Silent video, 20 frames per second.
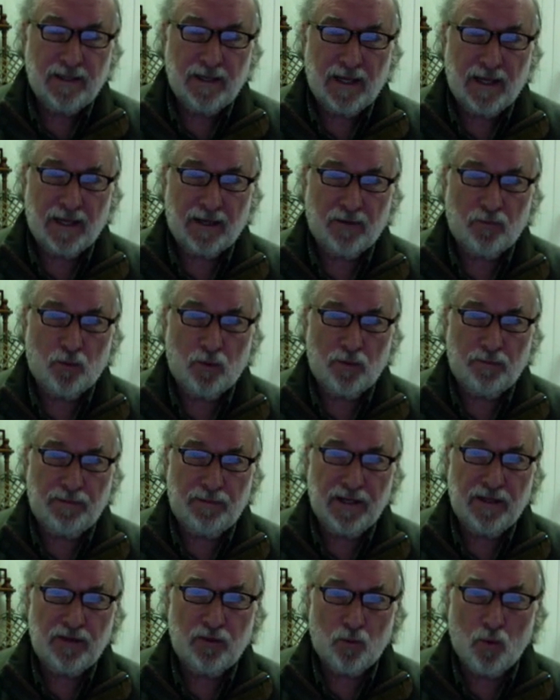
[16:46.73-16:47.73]
and would
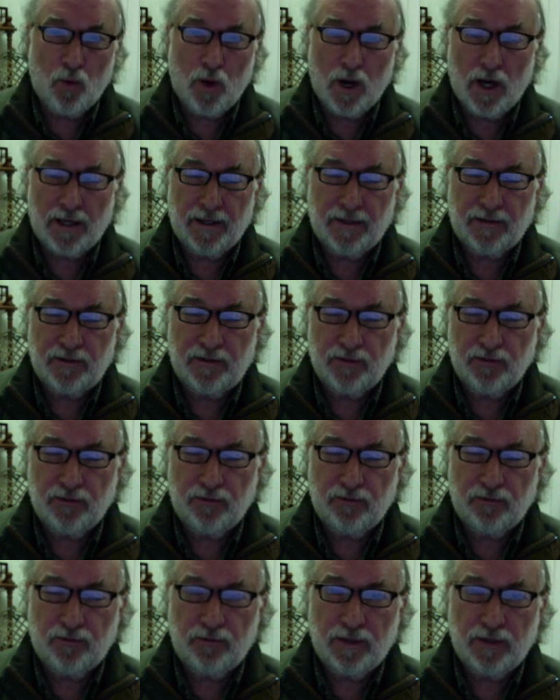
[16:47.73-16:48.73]
be the one
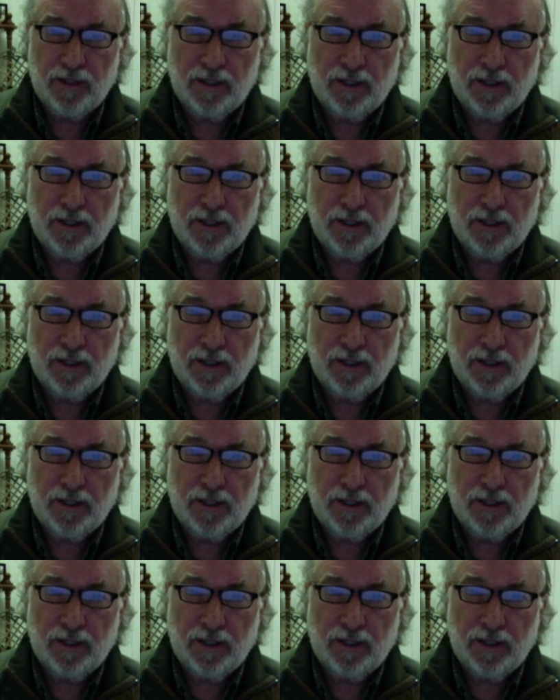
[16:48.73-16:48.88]
to